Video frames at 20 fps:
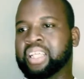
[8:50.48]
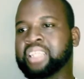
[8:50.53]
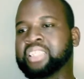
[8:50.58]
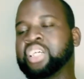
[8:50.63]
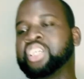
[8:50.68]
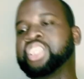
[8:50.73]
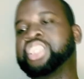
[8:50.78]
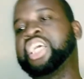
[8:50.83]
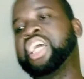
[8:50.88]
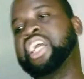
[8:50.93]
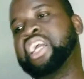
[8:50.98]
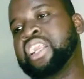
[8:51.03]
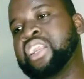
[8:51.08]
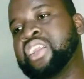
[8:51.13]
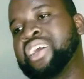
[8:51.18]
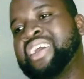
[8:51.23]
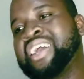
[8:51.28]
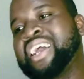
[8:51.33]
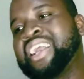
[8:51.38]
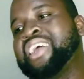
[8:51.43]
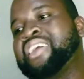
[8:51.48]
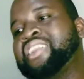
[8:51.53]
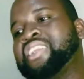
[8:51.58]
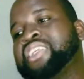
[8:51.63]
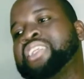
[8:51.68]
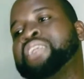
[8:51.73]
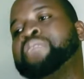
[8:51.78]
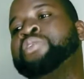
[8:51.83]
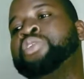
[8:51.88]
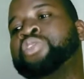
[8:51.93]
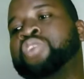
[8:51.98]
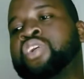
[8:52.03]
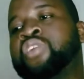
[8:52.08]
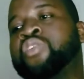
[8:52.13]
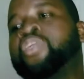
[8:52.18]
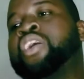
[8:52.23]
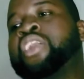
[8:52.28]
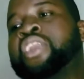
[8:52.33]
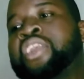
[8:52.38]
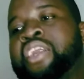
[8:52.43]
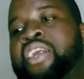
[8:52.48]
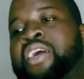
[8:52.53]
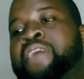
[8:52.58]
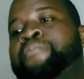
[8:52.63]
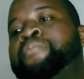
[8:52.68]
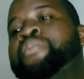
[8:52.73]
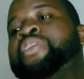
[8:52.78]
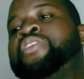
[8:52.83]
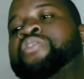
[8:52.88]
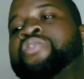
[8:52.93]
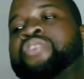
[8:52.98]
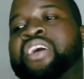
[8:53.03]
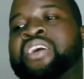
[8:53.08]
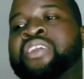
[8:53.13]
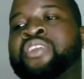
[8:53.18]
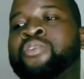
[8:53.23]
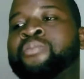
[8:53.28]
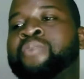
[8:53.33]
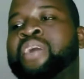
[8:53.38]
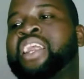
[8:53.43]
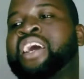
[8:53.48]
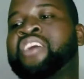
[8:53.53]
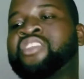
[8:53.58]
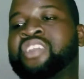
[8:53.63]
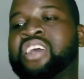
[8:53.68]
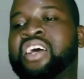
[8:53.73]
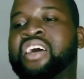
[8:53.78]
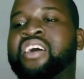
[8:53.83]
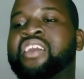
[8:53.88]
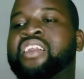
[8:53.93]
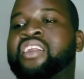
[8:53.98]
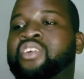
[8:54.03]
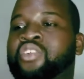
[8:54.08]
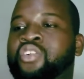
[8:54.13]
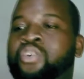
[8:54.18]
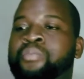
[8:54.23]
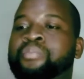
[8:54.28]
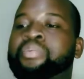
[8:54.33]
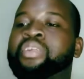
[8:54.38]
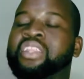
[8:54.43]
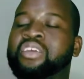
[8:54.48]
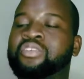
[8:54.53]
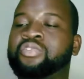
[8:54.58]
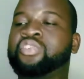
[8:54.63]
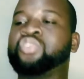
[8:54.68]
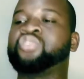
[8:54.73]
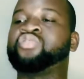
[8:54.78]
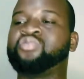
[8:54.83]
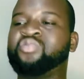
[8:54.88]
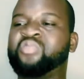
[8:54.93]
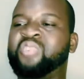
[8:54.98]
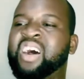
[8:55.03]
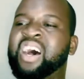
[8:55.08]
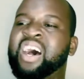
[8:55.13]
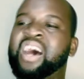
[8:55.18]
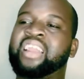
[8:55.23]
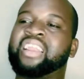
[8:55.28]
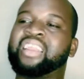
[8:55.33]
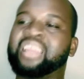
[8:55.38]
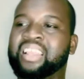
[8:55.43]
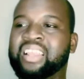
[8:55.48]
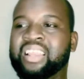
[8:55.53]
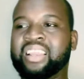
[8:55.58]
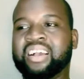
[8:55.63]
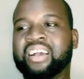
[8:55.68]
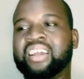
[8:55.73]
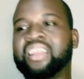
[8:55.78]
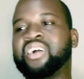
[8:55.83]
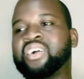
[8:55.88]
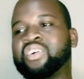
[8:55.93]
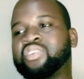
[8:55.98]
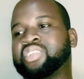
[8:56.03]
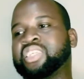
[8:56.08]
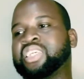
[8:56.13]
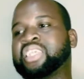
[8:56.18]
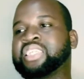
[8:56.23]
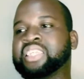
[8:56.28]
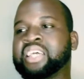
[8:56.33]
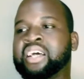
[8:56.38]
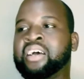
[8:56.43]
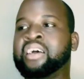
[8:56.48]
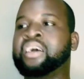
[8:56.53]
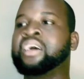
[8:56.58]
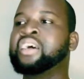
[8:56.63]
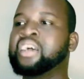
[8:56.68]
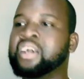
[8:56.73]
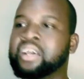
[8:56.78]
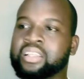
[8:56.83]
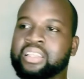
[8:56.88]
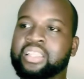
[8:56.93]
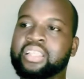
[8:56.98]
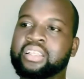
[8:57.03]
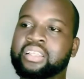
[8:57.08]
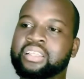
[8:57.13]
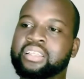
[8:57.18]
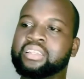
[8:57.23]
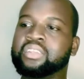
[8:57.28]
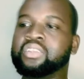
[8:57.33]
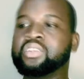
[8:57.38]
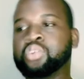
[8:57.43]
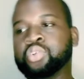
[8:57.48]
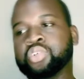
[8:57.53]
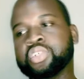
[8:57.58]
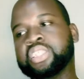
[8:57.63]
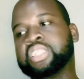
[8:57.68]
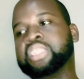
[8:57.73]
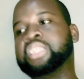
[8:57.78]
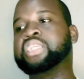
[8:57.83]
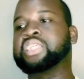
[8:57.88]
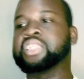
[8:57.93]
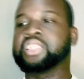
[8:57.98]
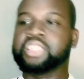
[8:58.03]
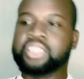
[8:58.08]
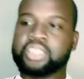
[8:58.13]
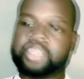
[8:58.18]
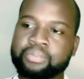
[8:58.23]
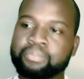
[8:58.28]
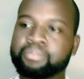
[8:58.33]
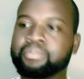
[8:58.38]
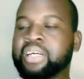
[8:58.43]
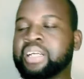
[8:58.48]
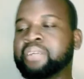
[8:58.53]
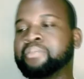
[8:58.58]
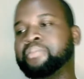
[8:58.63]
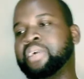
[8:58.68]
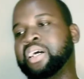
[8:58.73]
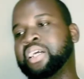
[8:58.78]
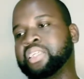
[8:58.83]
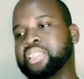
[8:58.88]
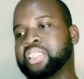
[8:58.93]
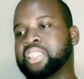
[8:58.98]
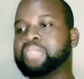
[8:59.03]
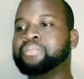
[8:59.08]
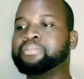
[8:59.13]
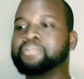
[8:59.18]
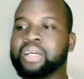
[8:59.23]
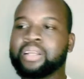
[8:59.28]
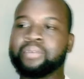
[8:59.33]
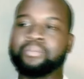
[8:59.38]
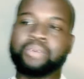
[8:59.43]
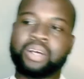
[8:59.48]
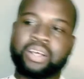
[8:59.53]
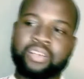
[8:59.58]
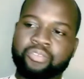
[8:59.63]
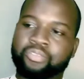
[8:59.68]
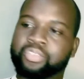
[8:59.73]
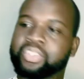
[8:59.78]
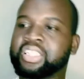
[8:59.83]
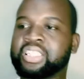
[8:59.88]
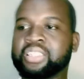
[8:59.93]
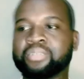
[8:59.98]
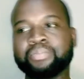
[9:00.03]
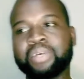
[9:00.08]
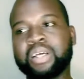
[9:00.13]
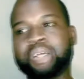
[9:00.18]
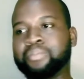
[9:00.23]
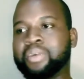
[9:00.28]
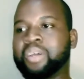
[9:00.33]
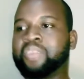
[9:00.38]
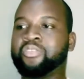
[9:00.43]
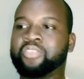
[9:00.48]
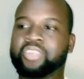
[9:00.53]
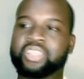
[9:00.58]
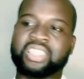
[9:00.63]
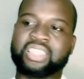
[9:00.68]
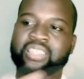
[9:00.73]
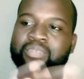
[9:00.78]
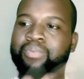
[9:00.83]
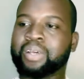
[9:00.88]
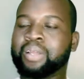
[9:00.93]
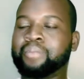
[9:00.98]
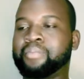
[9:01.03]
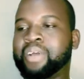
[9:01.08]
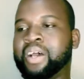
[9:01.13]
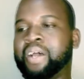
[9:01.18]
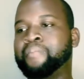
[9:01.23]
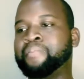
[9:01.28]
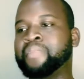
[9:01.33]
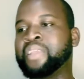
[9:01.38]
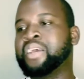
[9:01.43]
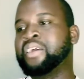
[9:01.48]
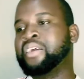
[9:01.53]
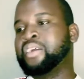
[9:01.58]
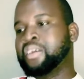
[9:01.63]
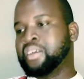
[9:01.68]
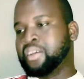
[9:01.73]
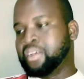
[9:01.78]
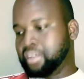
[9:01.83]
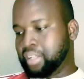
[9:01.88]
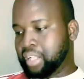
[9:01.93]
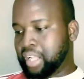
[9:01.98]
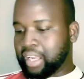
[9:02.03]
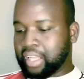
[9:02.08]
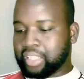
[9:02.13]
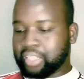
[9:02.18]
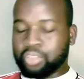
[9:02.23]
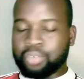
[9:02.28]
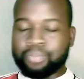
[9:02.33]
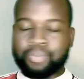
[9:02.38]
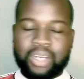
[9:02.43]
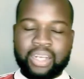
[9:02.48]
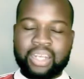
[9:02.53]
That's our check. And can I see me one more little beef? No, my last time, recompete for someone. Really, look at that. The, those things, team man, this is man. Sagasol